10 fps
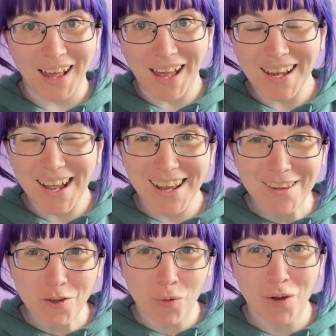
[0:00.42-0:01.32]
Hi
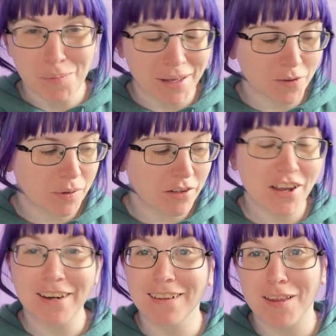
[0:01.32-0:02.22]
guys, welcome back to my
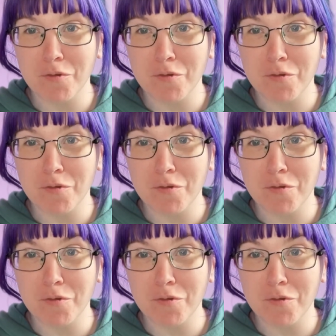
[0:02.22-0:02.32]
channel.